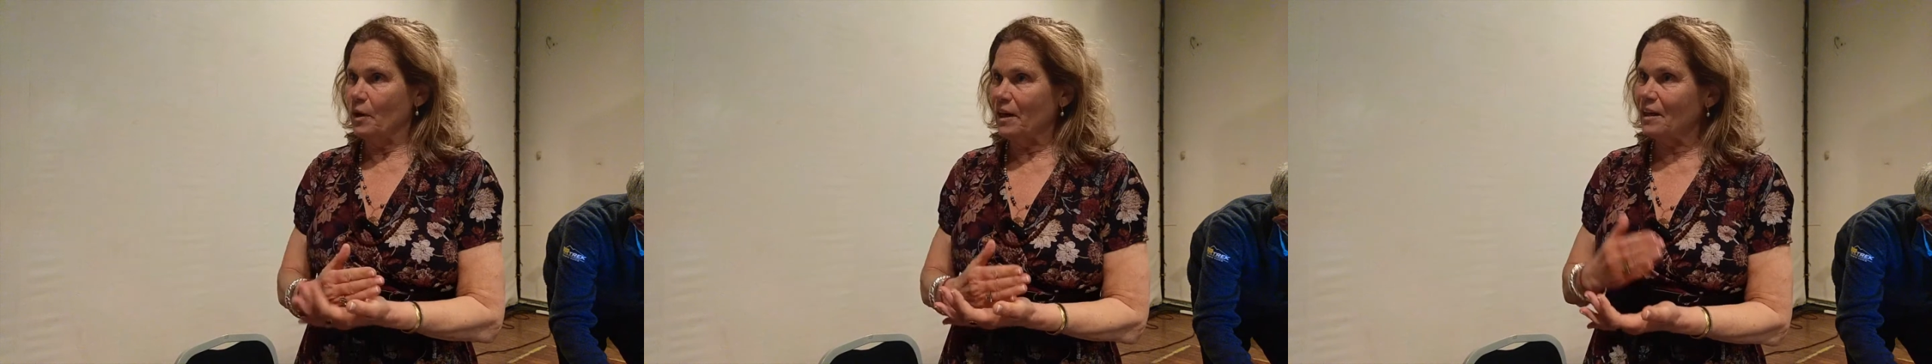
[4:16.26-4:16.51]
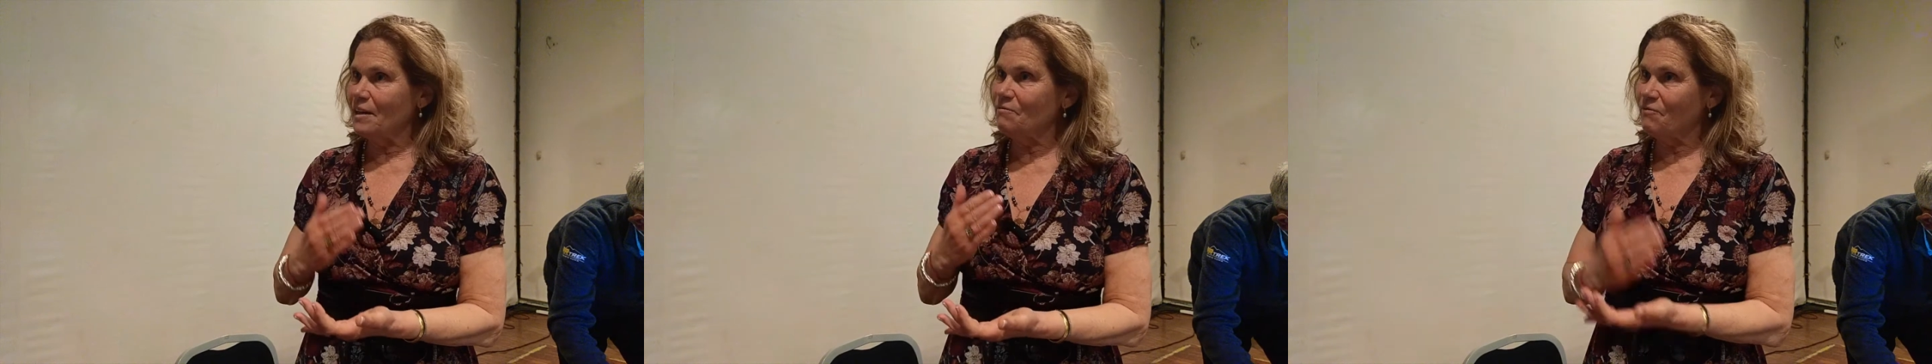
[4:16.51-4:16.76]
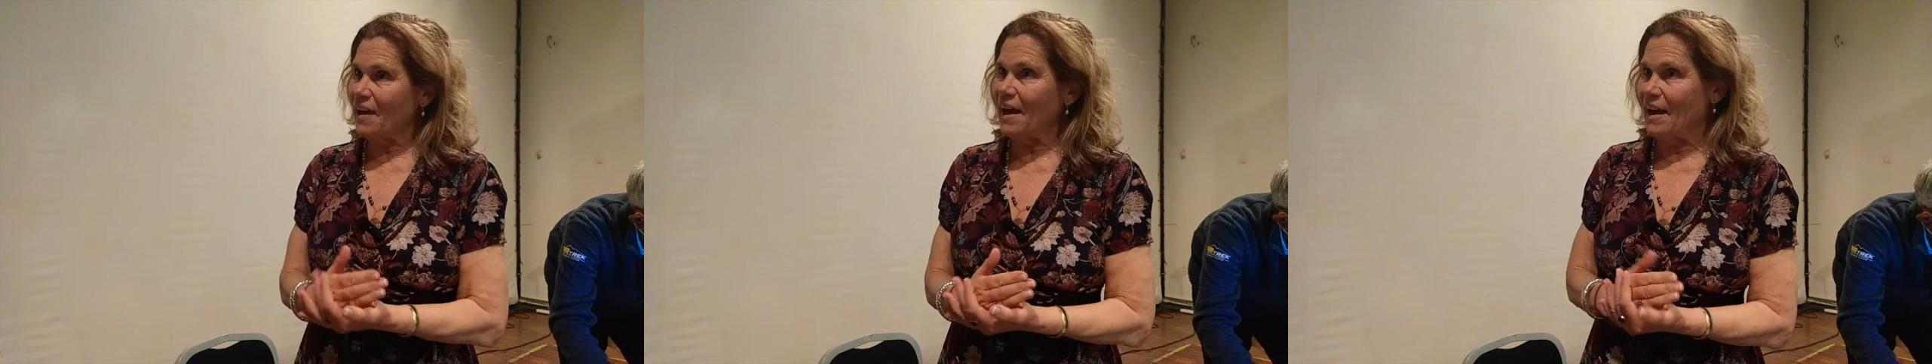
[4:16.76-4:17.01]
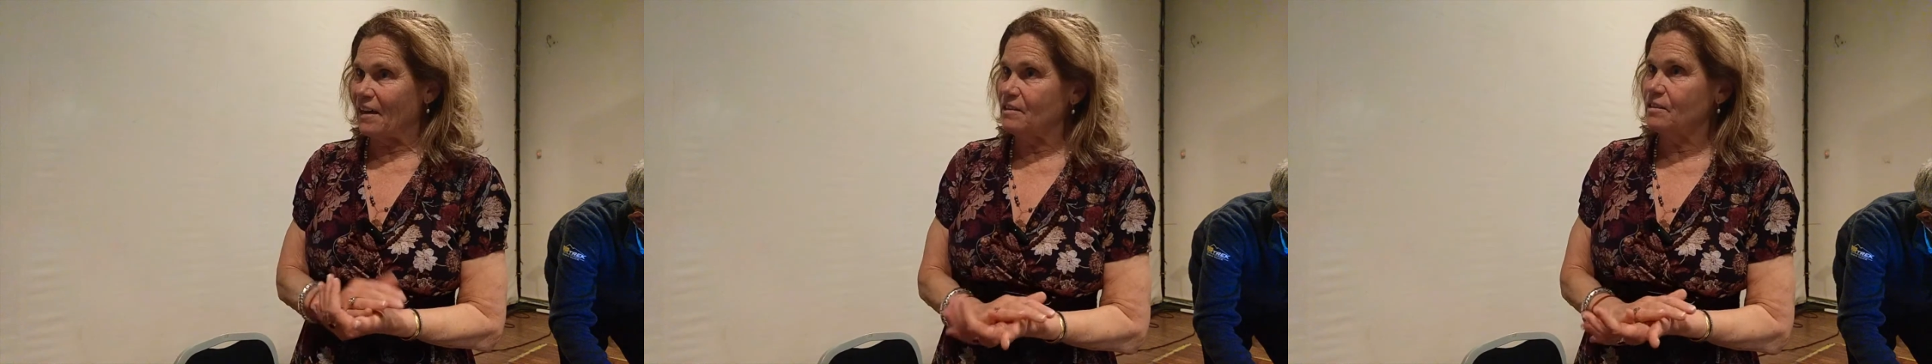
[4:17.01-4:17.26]
quick and
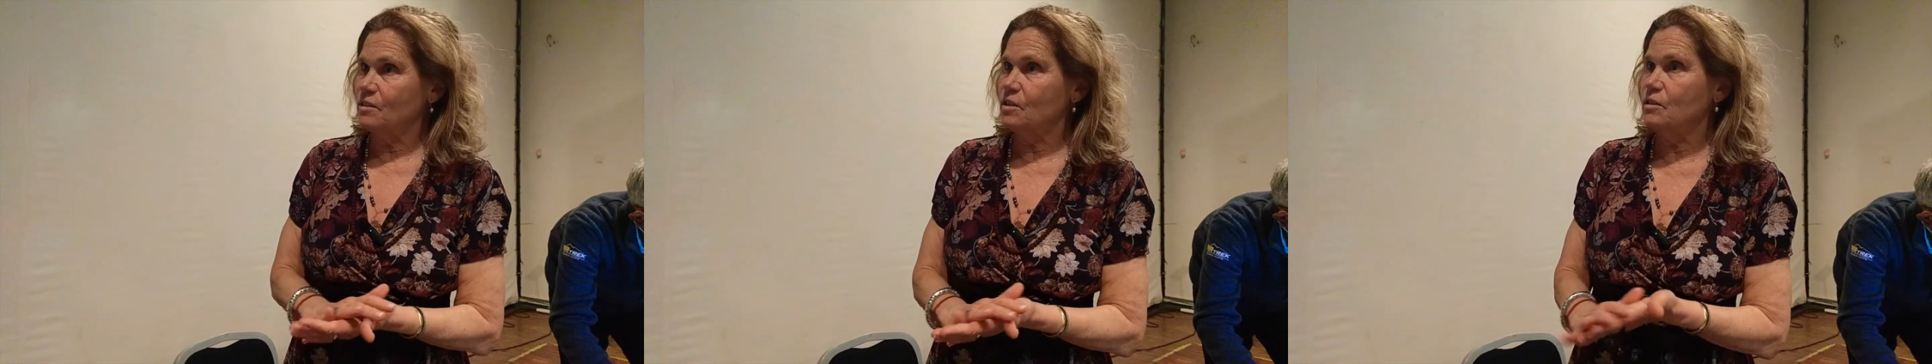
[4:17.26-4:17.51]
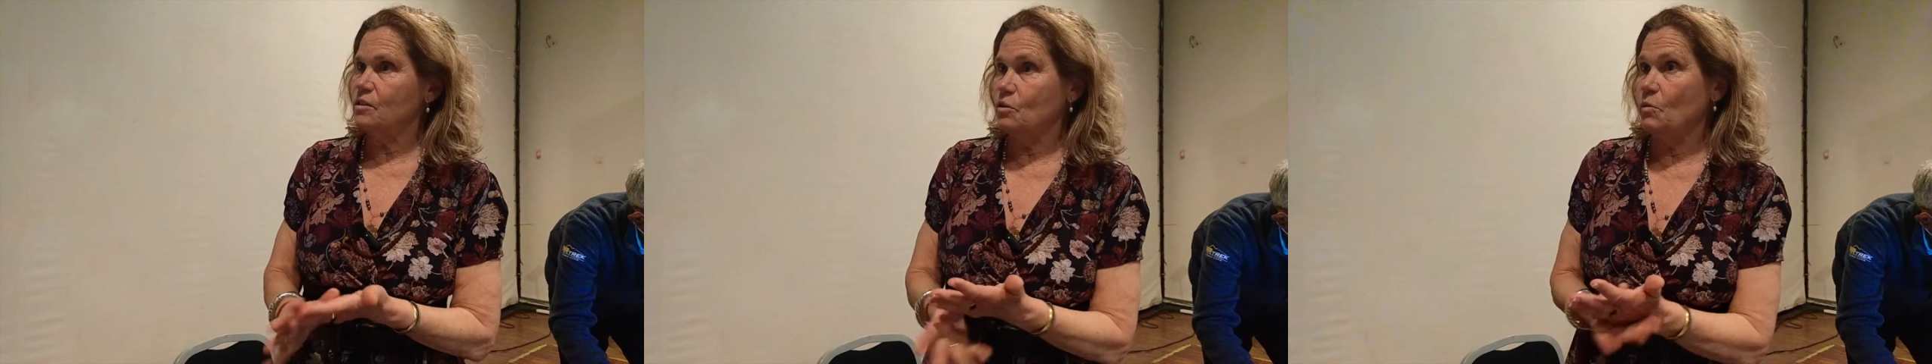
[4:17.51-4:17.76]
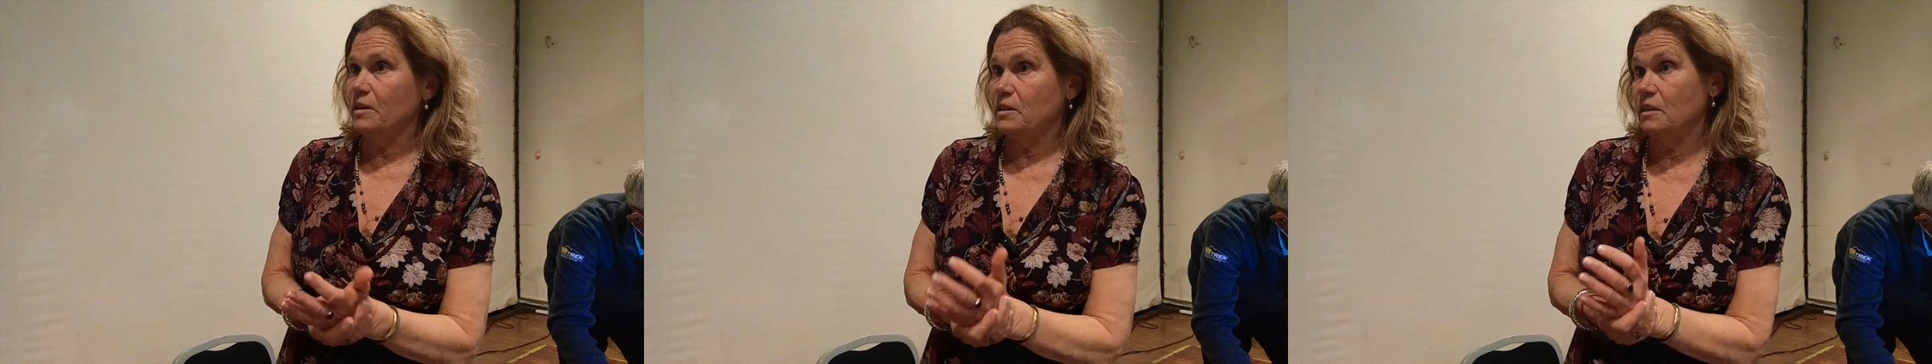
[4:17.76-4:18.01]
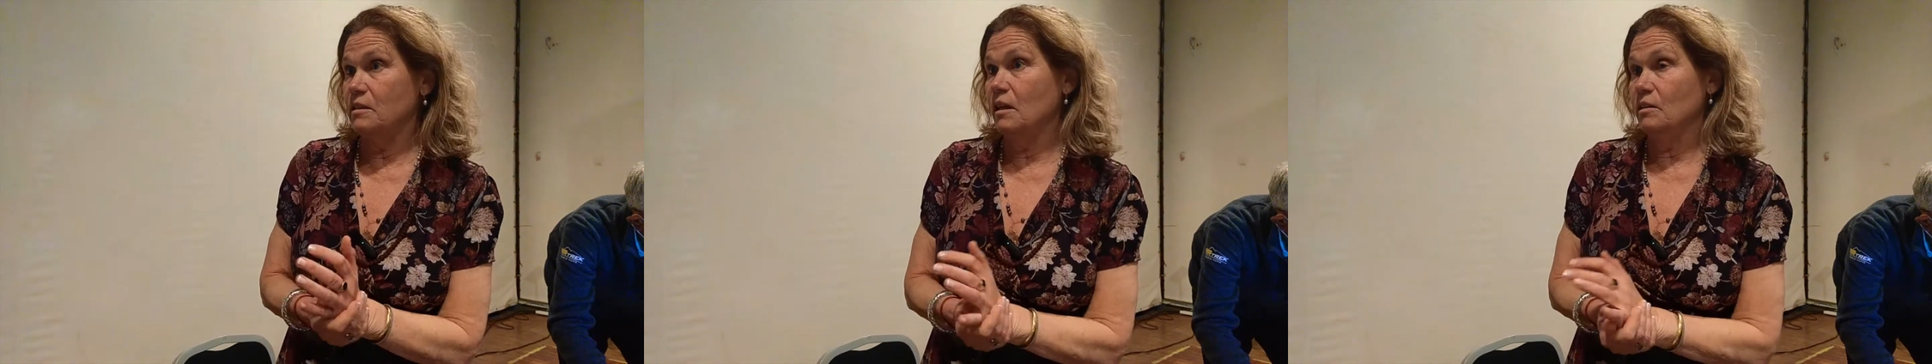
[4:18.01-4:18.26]
fast. So I
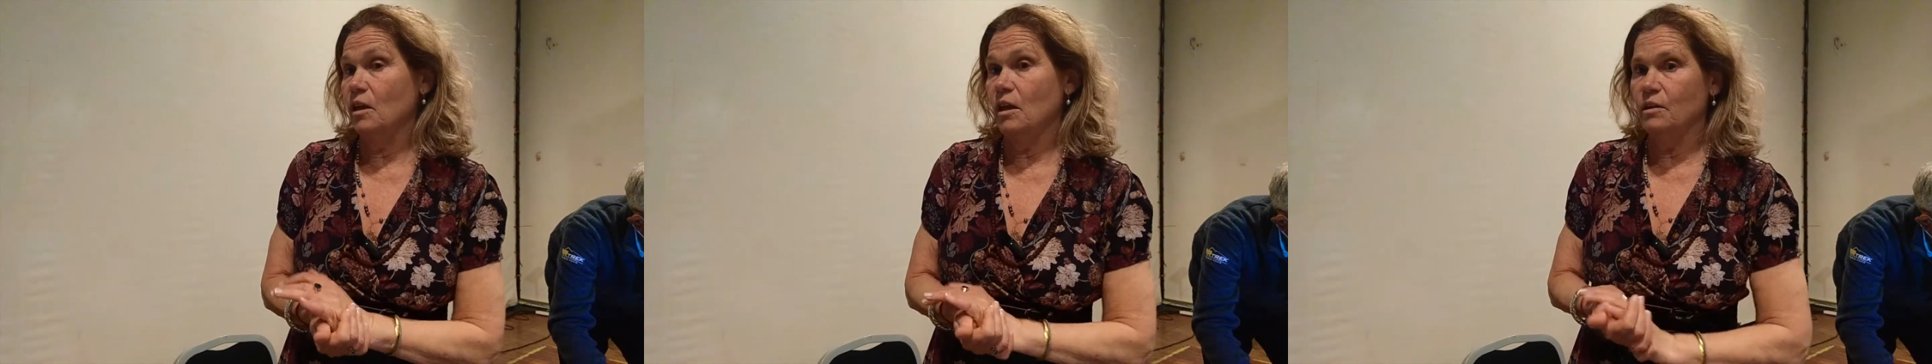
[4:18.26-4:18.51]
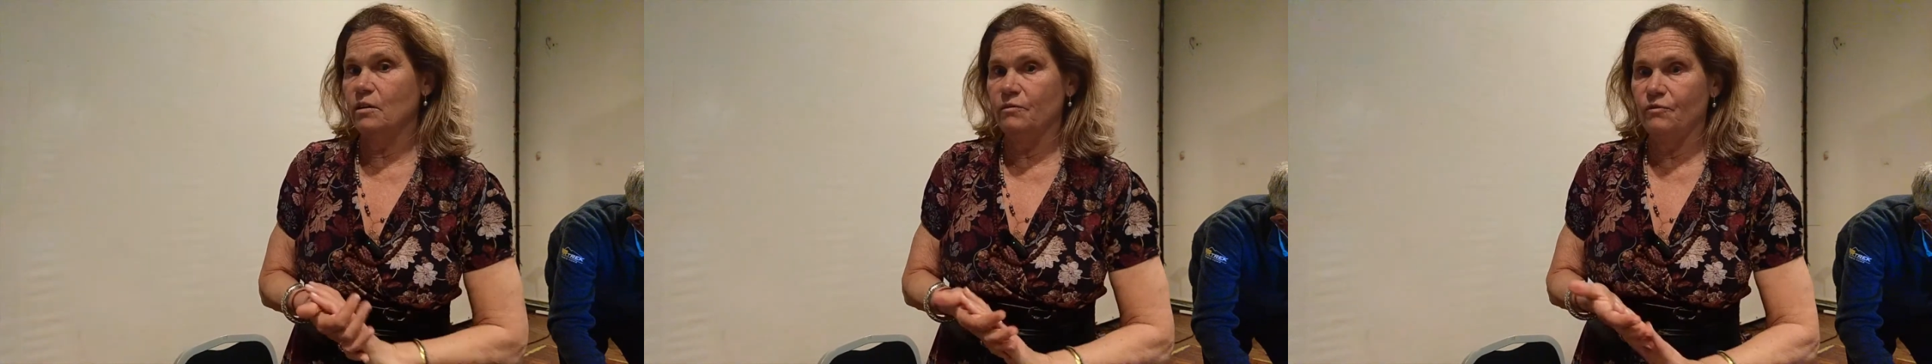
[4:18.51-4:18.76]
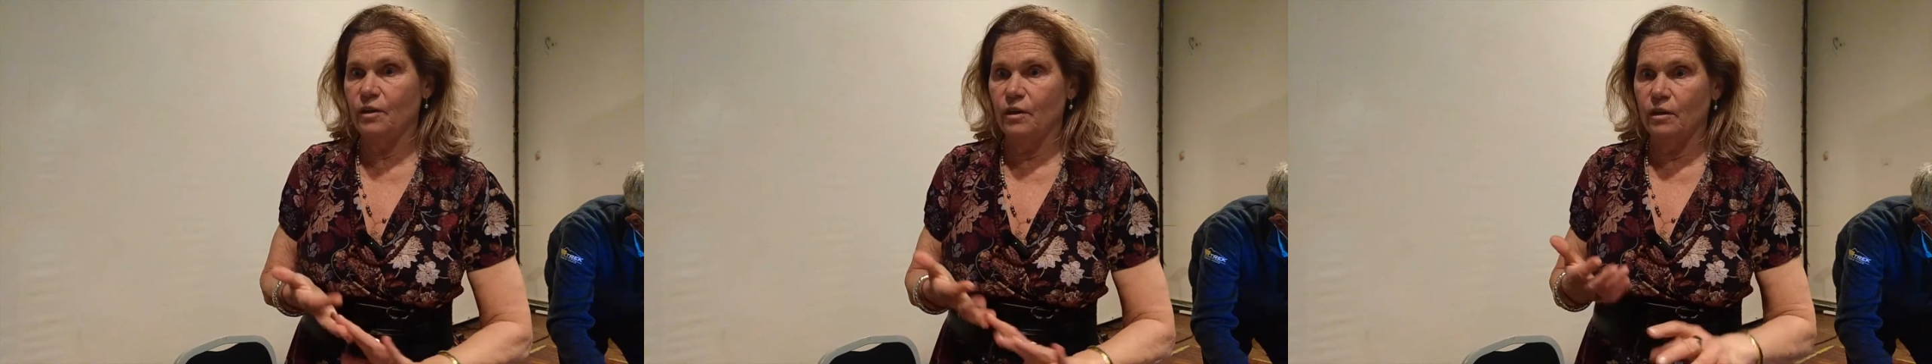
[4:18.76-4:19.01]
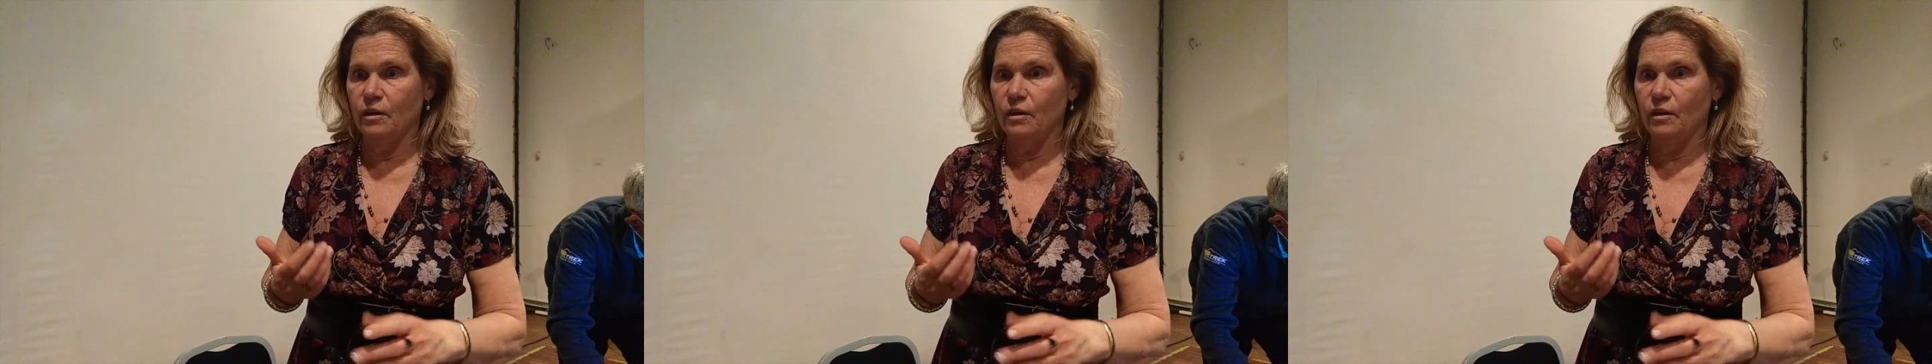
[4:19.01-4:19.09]
did a lot of